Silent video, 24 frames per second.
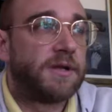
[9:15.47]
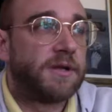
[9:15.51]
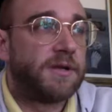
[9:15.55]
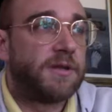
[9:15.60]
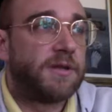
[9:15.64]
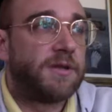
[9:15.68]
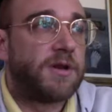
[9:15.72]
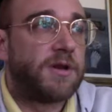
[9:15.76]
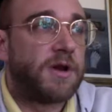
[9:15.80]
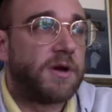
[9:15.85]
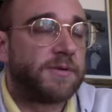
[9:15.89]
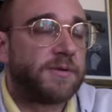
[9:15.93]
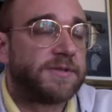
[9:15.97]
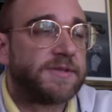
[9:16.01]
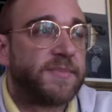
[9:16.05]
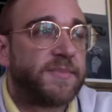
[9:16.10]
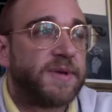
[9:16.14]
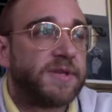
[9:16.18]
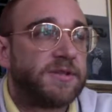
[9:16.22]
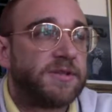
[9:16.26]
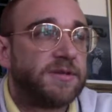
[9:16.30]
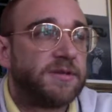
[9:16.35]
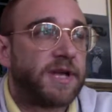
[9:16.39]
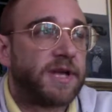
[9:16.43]
it's a
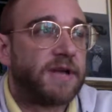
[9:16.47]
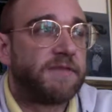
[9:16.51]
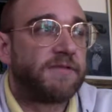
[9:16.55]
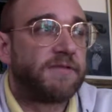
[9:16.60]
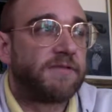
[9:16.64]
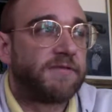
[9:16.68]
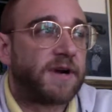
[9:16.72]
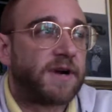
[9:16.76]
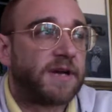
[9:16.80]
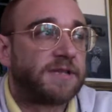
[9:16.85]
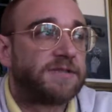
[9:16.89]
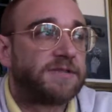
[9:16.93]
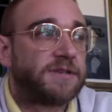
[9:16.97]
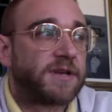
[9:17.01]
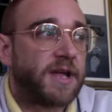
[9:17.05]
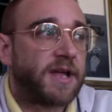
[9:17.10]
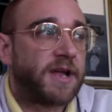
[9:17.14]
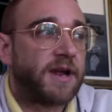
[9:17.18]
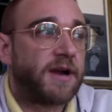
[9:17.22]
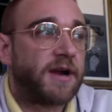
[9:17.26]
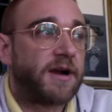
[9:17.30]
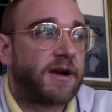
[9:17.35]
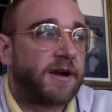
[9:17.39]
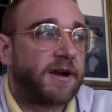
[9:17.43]
bit too late for foster
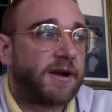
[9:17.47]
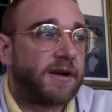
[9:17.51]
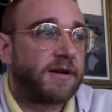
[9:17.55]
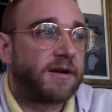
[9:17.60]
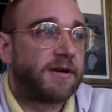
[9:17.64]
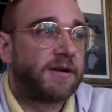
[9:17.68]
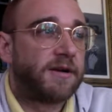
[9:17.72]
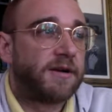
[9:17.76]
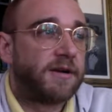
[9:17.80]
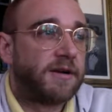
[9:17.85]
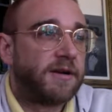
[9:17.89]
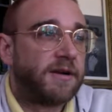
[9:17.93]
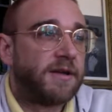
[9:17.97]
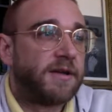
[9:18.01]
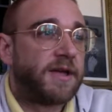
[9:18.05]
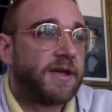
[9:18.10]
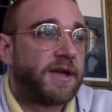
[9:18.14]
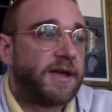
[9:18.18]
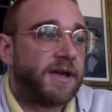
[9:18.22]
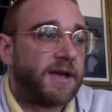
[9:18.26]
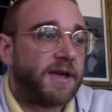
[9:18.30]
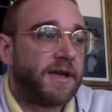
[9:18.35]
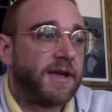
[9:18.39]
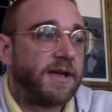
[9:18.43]
care.
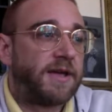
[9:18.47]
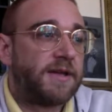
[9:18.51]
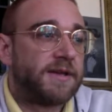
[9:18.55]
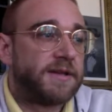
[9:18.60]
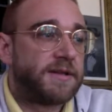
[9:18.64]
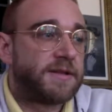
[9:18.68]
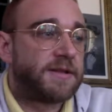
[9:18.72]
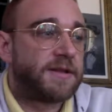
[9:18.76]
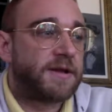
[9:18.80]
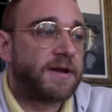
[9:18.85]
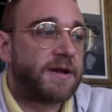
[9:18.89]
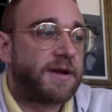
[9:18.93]
And